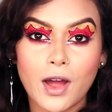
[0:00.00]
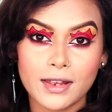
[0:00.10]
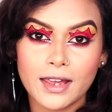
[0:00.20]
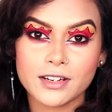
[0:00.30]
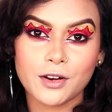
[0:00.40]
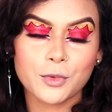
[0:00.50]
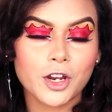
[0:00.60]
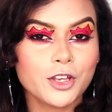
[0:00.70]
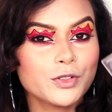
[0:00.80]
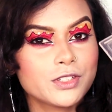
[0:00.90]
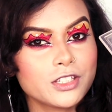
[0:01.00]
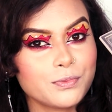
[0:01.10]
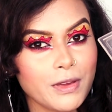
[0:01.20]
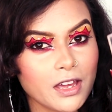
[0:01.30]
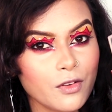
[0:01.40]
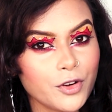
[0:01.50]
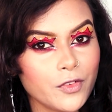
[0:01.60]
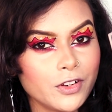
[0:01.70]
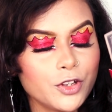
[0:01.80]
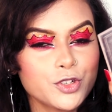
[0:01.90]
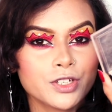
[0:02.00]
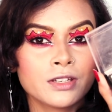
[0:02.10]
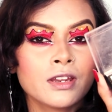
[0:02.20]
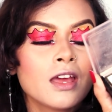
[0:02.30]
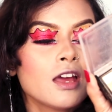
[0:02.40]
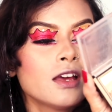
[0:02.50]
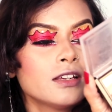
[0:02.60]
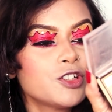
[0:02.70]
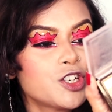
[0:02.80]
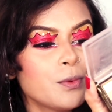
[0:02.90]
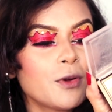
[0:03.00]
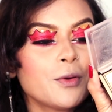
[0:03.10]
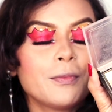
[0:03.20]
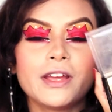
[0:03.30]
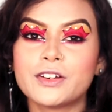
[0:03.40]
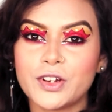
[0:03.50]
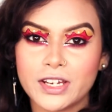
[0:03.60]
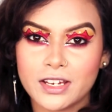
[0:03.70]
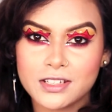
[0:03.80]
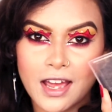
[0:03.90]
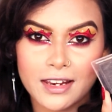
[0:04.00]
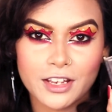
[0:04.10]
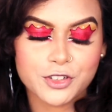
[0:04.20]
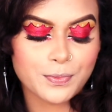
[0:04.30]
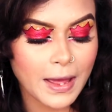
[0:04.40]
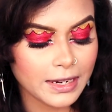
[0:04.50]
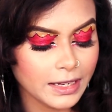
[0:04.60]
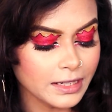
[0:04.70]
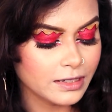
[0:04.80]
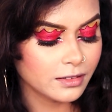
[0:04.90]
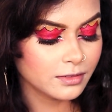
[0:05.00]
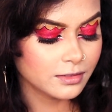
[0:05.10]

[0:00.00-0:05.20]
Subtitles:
highlighter, I'm going to use this Makeup Revolution Shimmer Brick Radiant Highlighter palette.